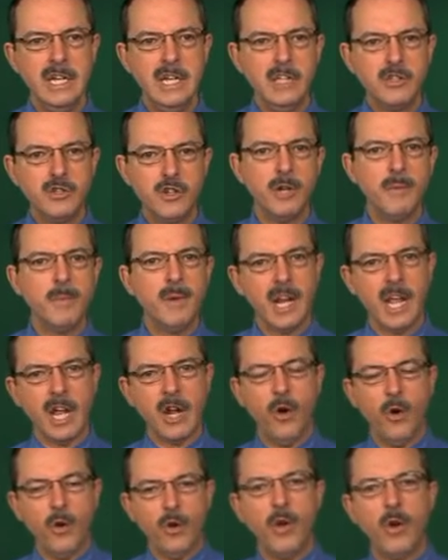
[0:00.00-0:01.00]
It's going to be like
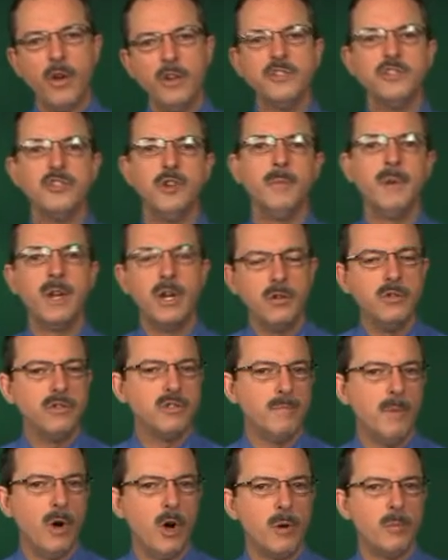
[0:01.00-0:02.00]
holding on to so many
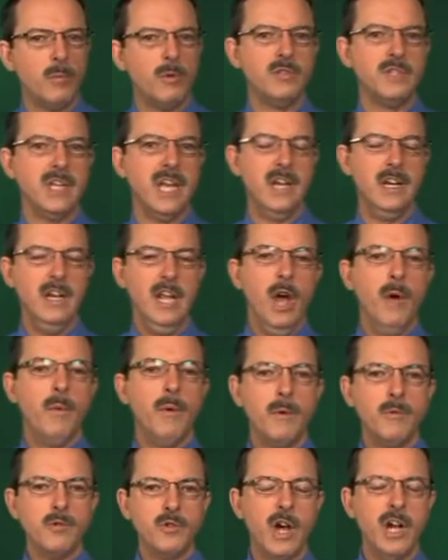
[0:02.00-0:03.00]
loose marbles. And
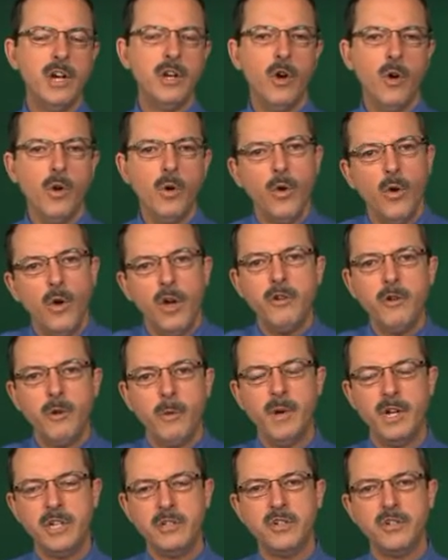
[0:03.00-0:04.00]
when I'm trying to hold on to a
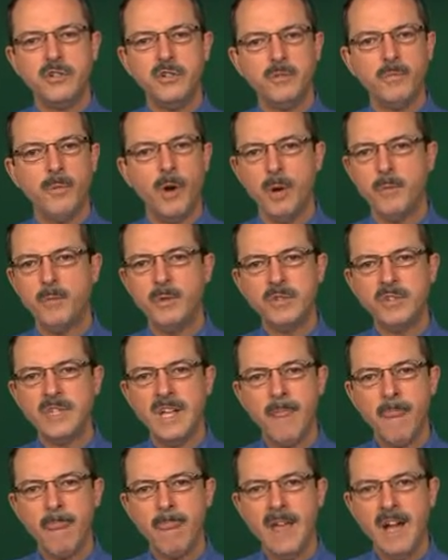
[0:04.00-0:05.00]
bunch of loose marbles,
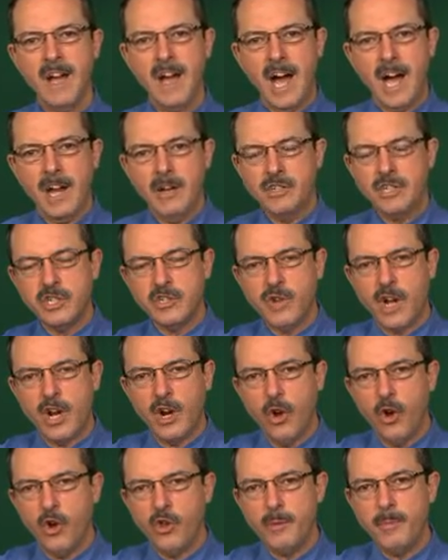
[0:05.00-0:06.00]
I don't just try to
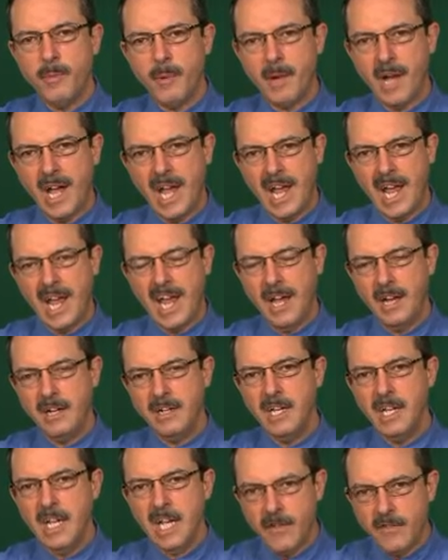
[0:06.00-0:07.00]
hold them in my
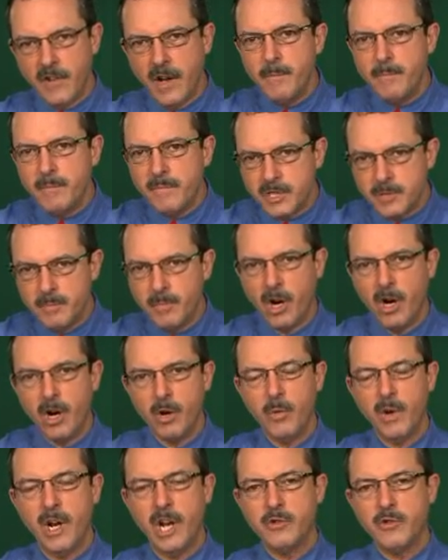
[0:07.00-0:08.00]
hand. If I'm
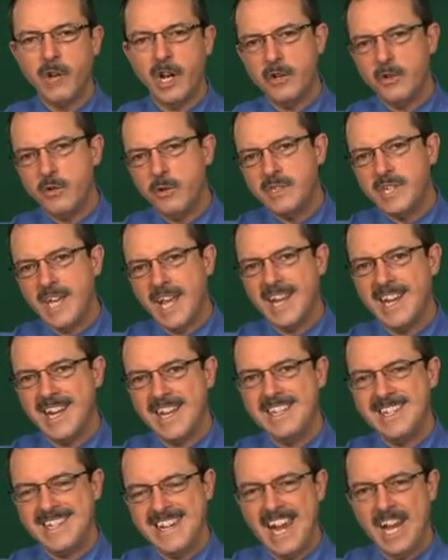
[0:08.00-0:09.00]
smart, what I try to do is get a
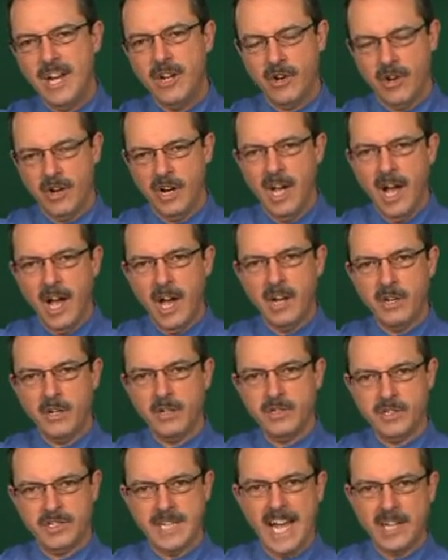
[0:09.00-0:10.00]
container, a
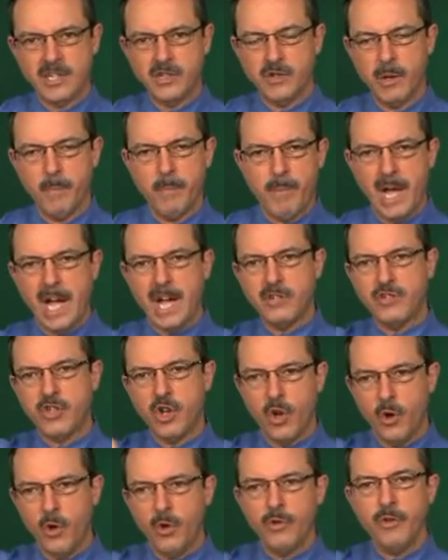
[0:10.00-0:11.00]
little satchel, a box to
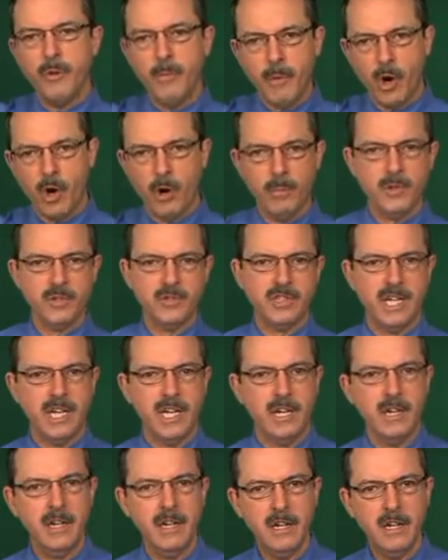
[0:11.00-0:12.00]
hold the marbles in.